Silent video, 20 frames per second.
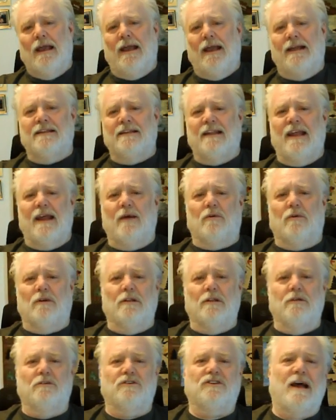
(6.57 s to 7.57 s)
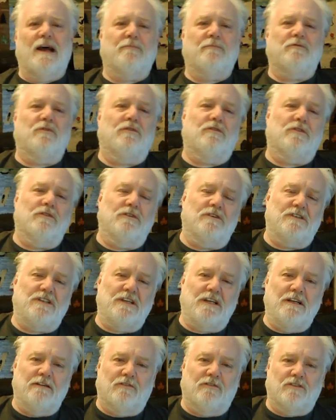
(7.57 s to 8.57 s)
And today we're in Luke chapter
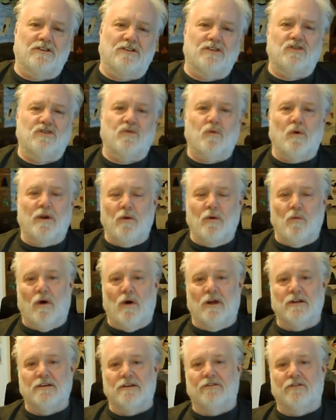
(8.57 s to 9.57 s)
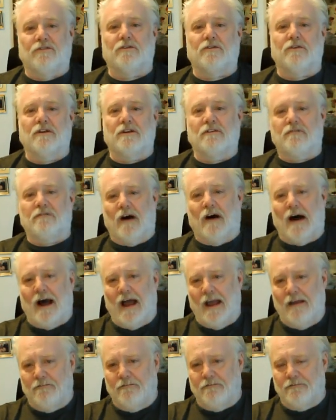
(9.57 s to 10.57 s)
13, verses 21 to
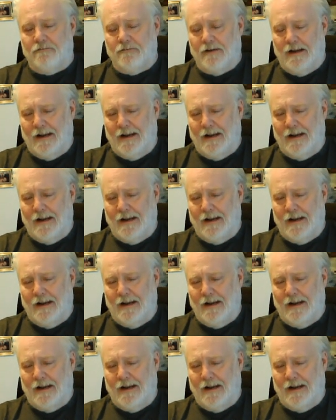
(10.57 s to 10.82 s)
35.